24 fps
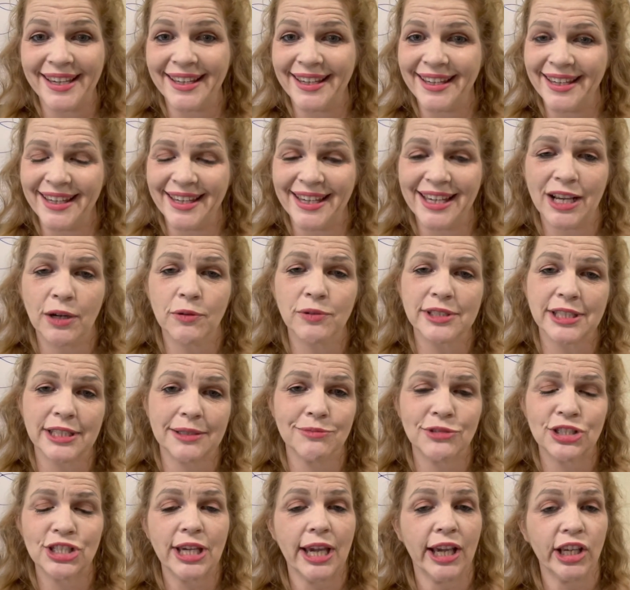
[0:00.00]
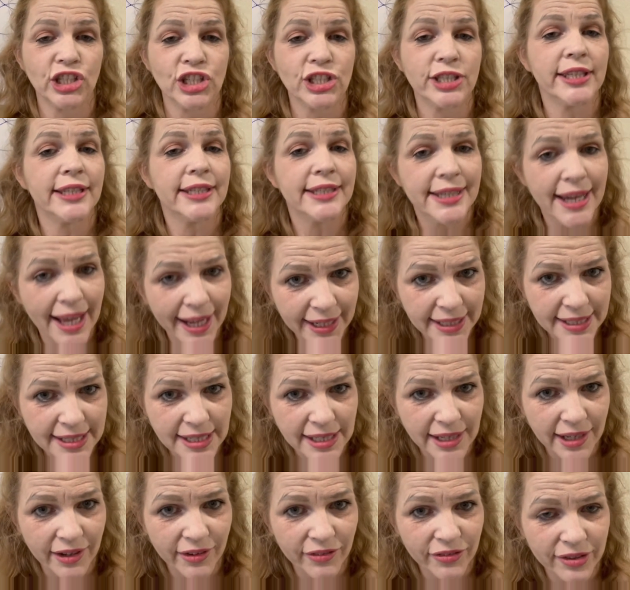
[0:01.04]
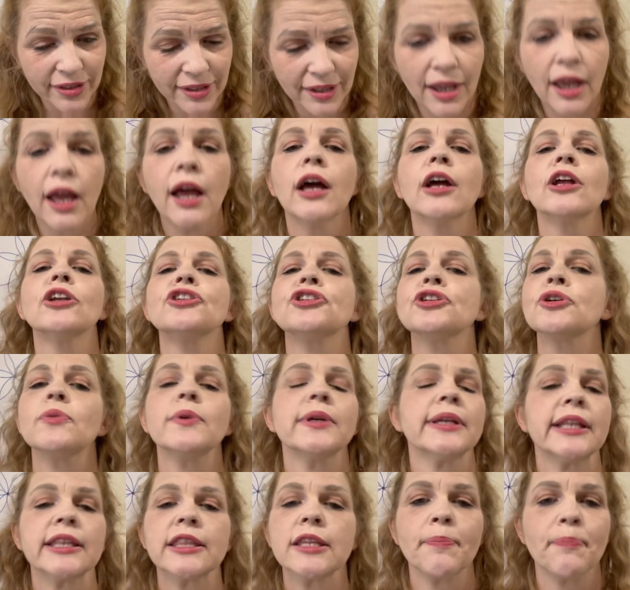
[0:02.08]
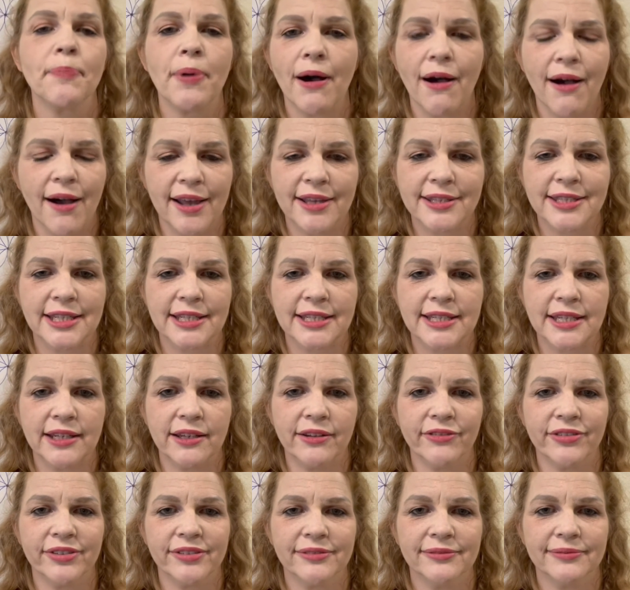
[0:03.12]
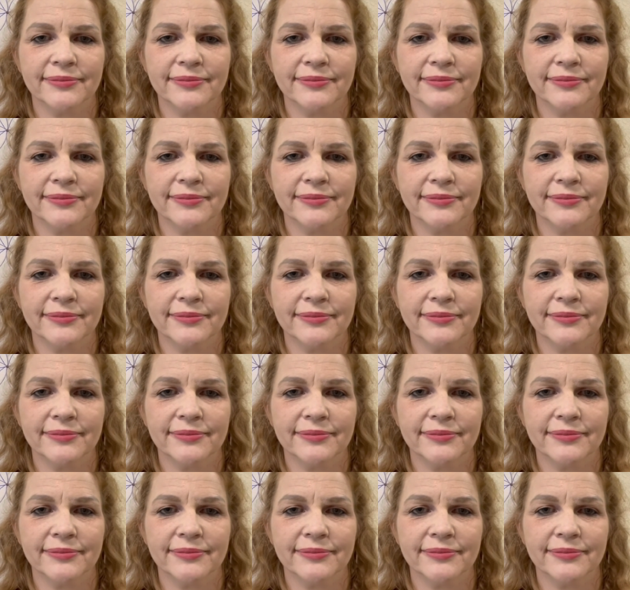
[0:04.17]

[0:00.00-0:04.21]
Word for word: equals MGH in the negative. Do it in the positive.